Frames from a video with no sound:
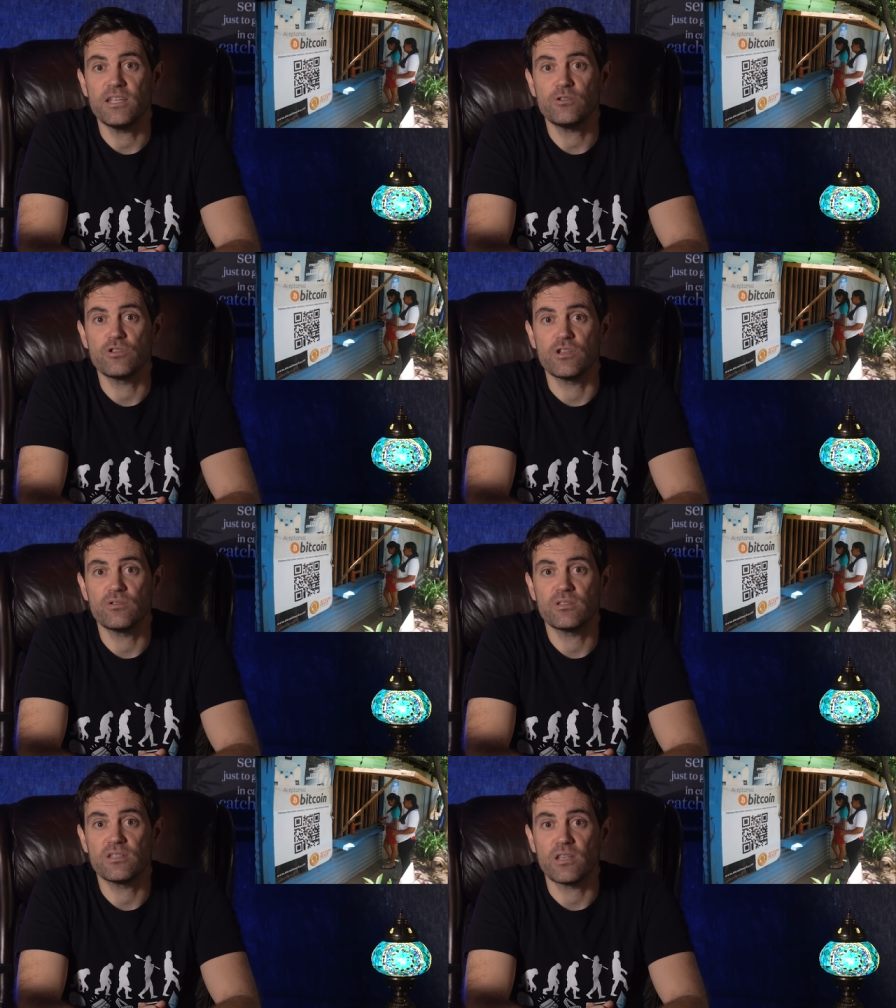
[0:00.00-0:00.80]

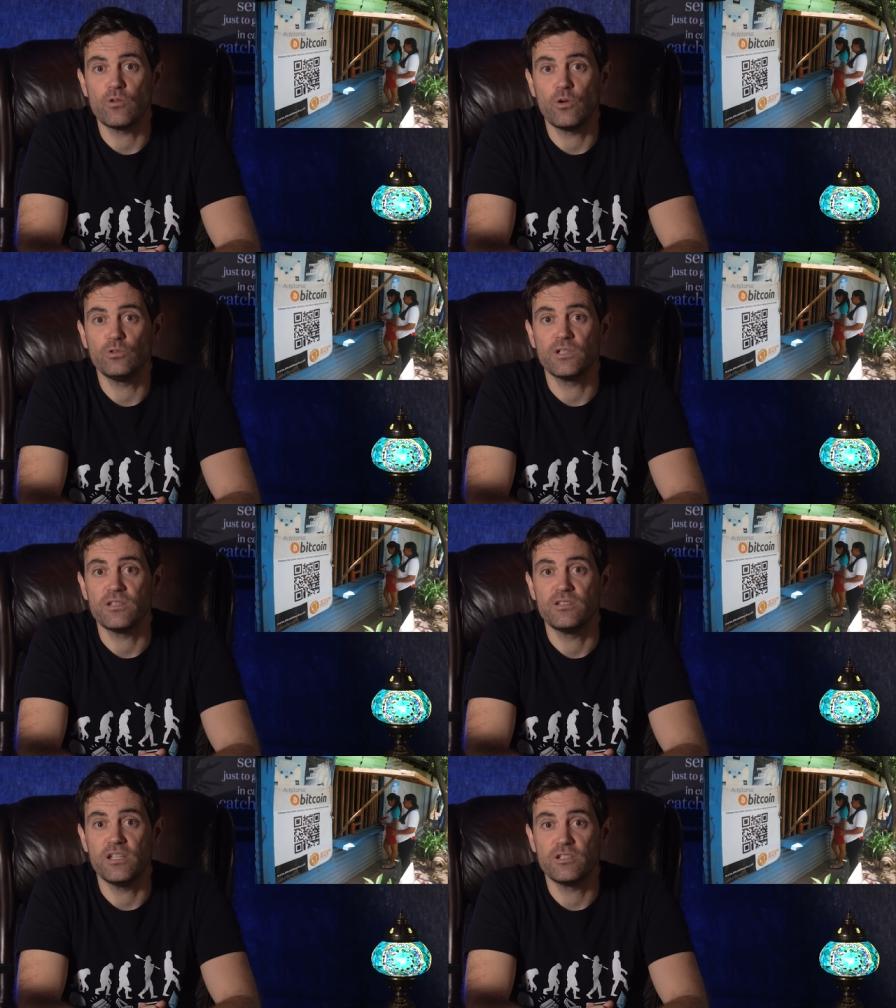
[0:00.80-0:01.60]
introduced the so called
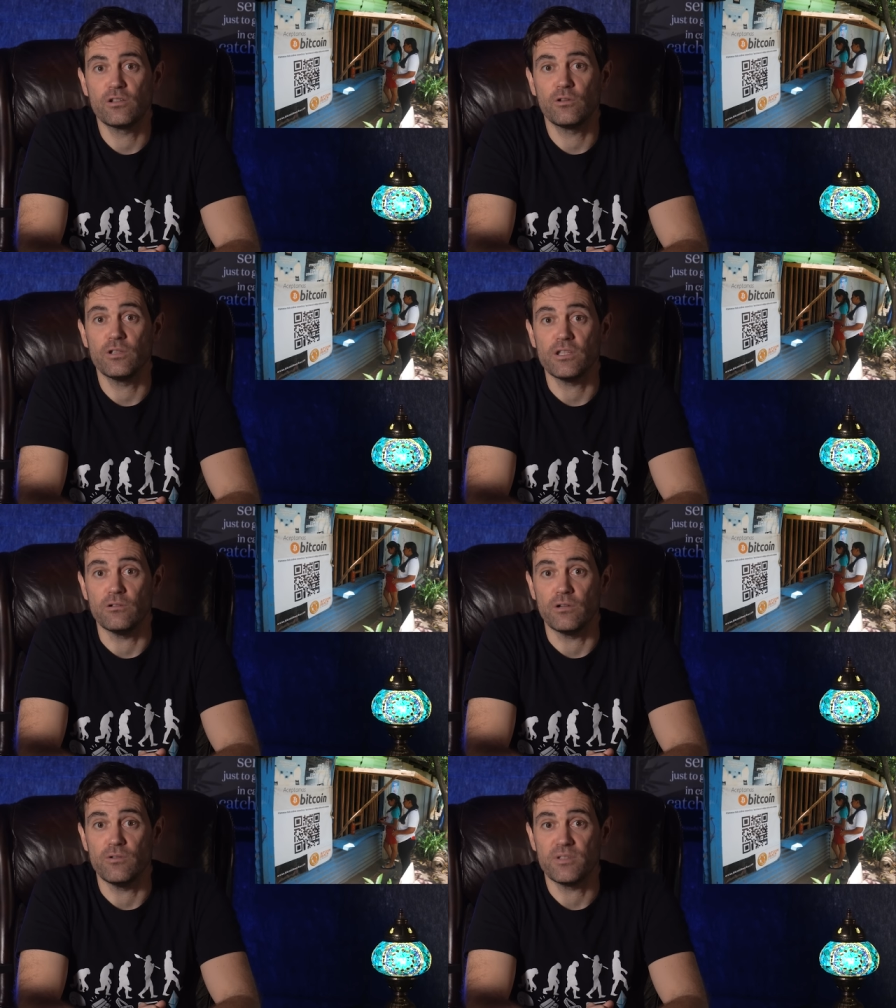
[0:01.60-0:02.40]
digital
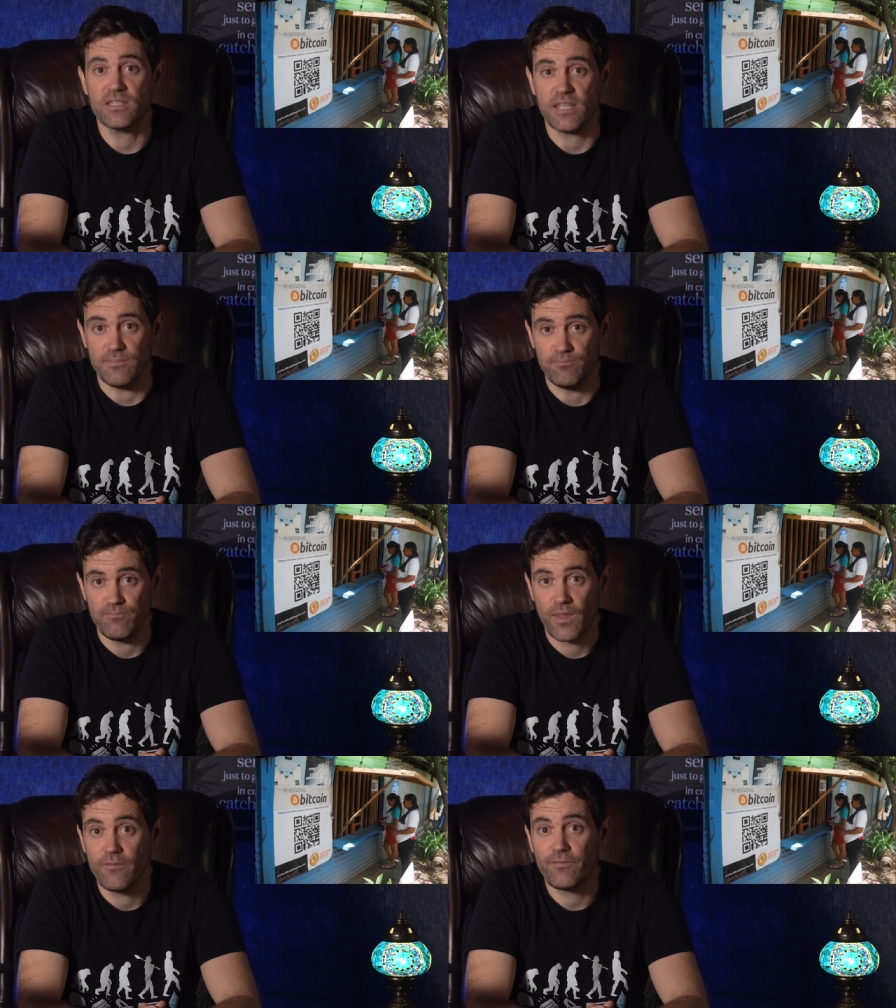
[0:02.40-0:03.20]
euro scheme.
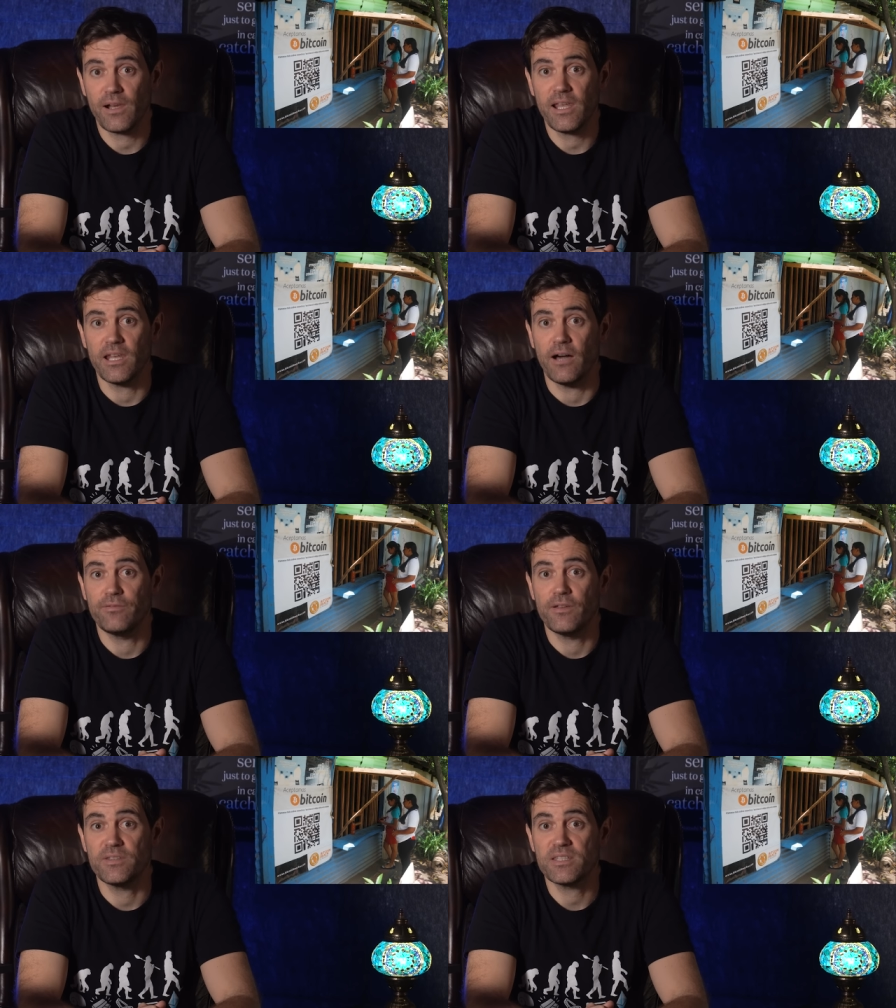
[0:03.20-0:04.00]
Funnily
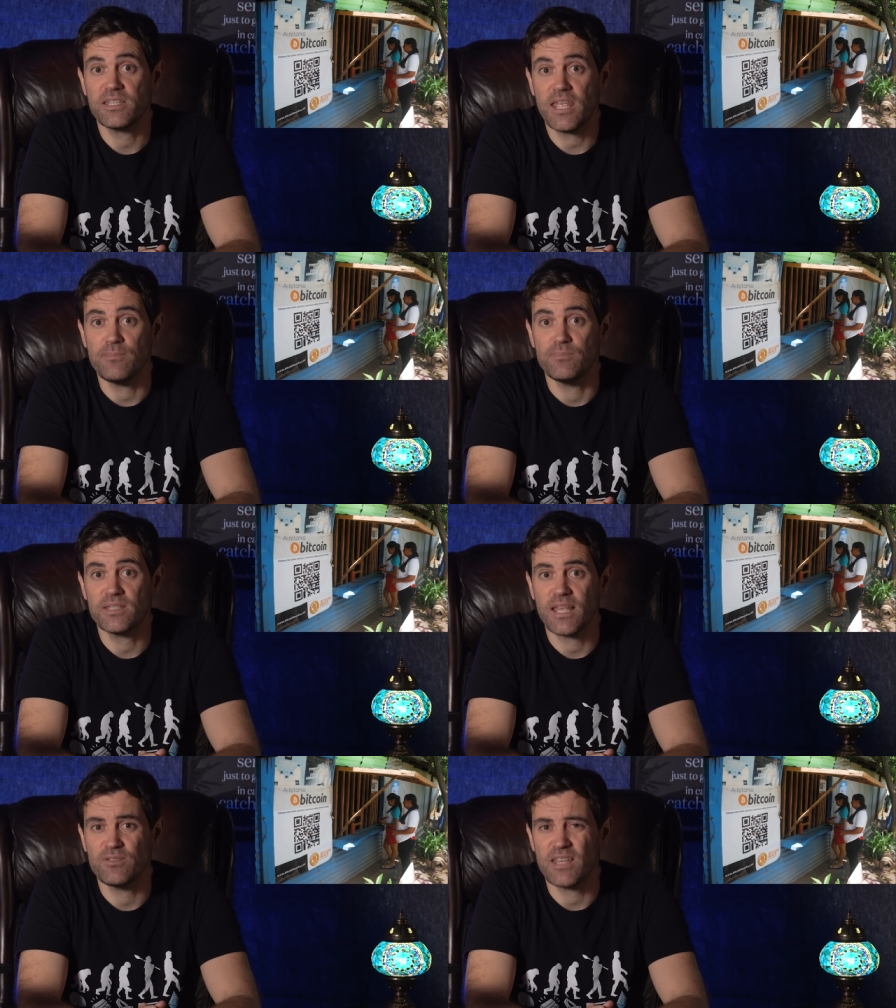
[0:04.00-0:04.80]
enough, the scheme
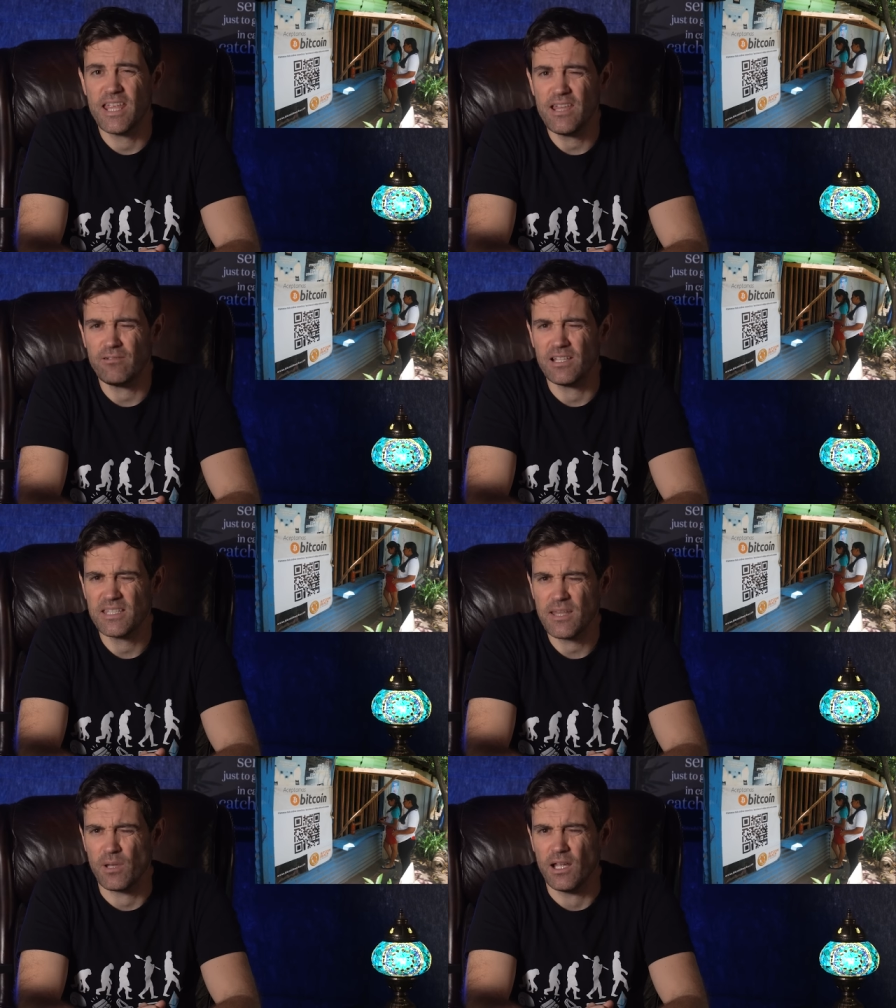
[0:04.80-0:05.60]
sounds eerily
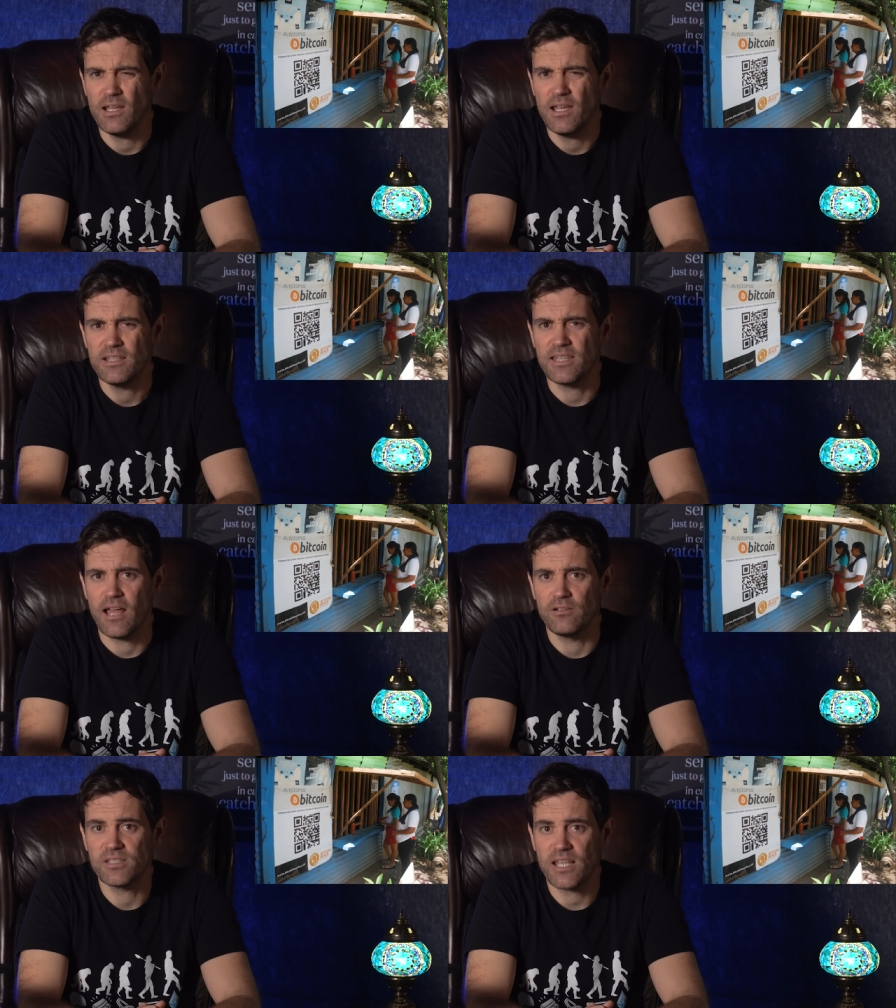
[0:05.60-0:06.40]
similar to
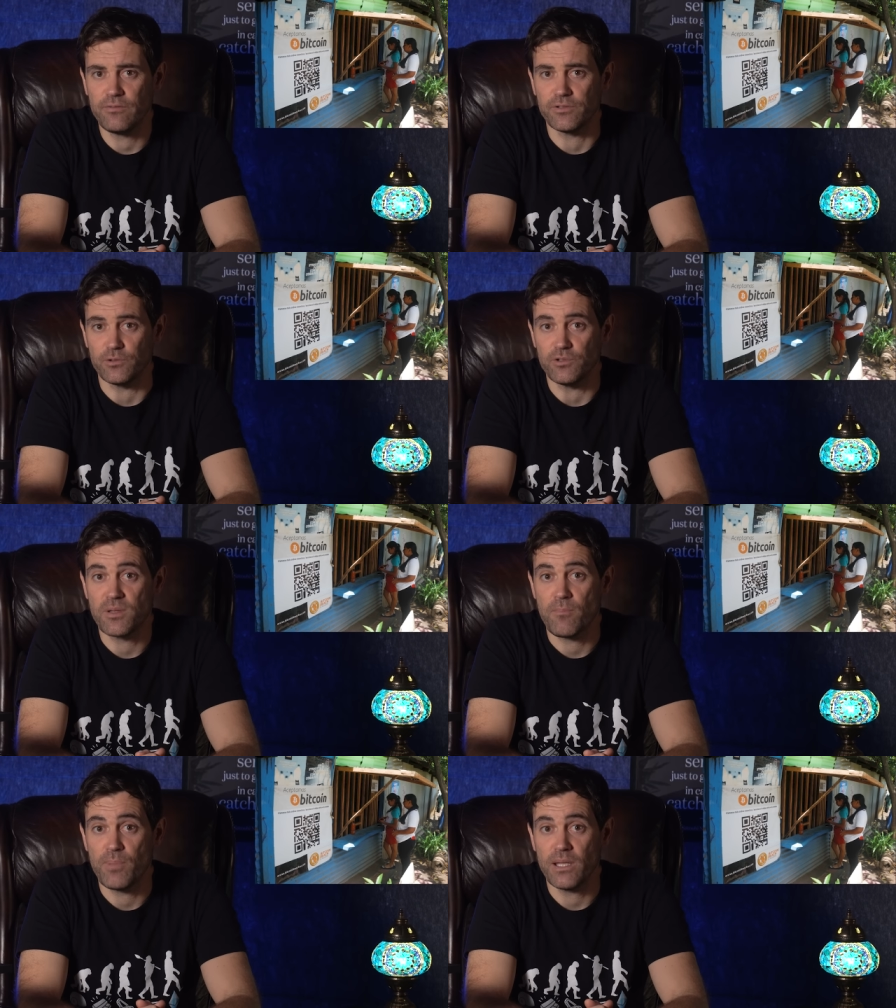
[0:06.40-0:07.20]
El Salvador's
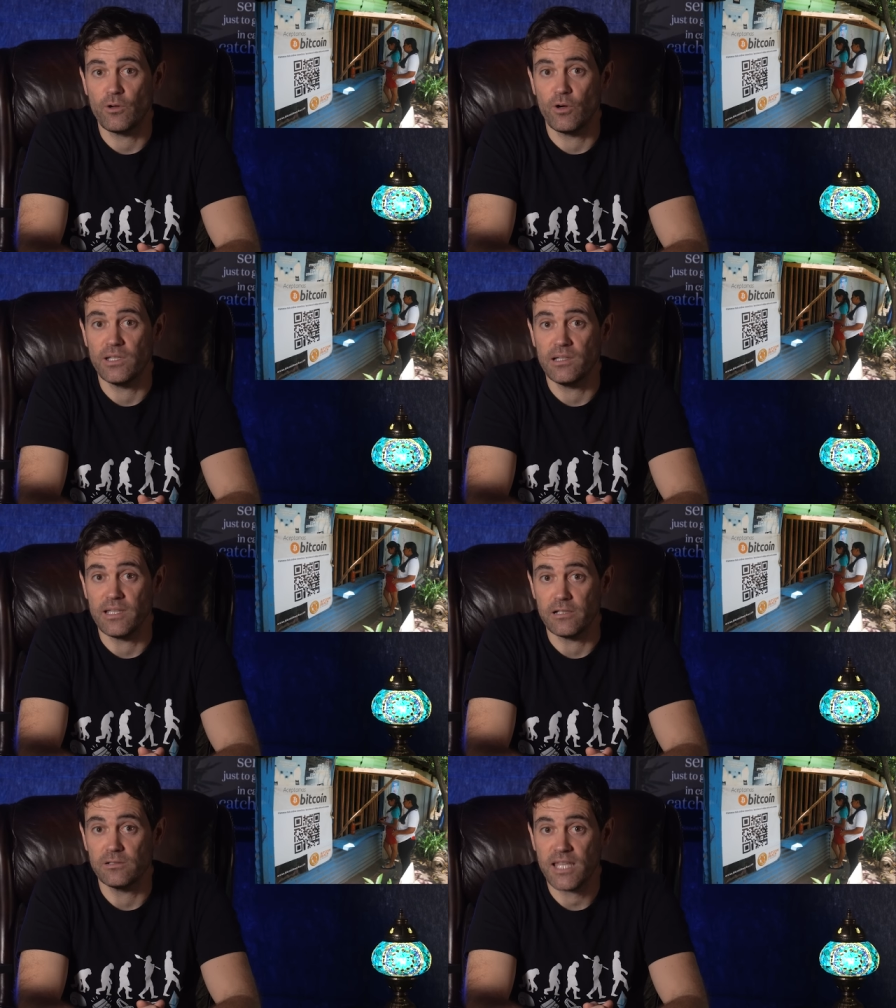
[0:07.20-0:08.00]
Bitcoin
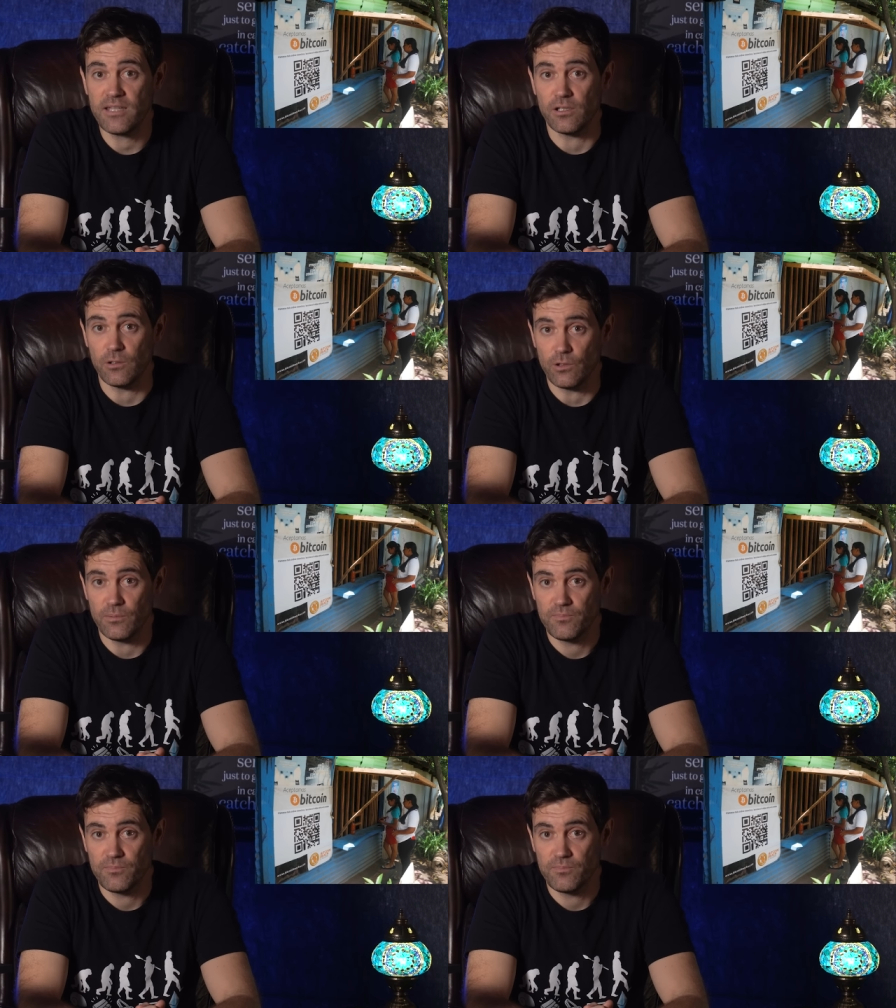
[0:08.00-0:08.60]
legal tender law.